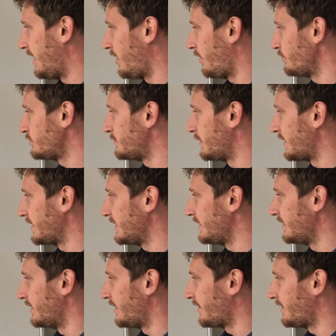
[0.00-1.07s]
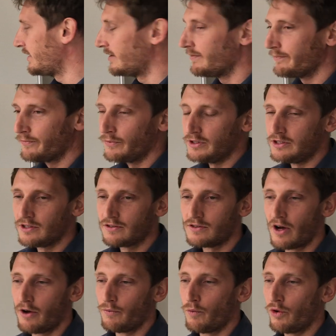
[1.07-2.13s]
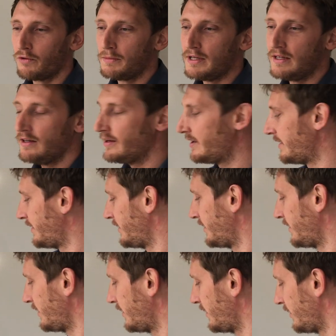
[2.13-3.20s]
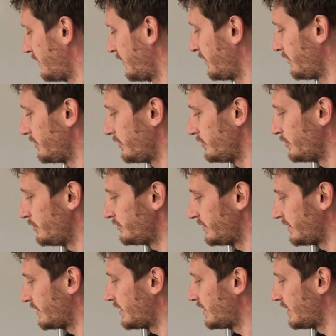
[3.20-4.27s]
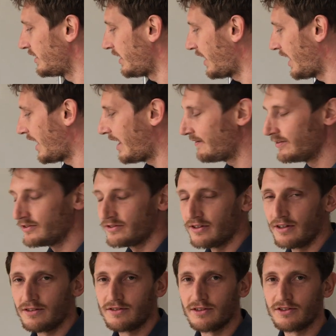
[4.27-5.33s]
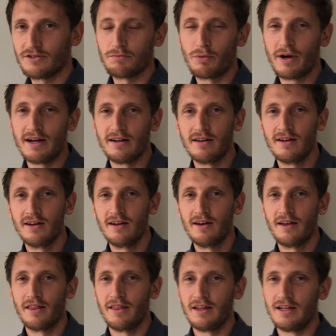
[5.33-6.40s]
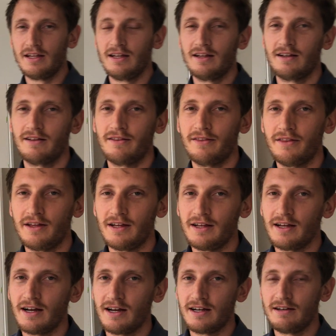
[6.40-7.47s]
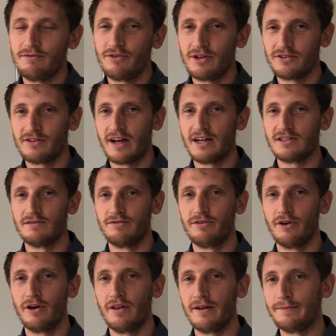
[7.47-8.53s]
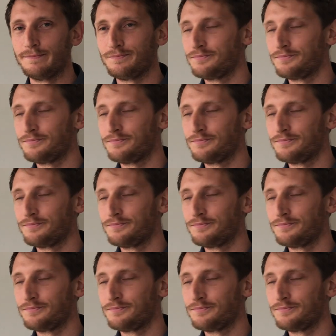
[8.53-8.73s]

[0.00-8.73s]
ultimately, I think we just don't want to be using the harvest to spread the infestation further.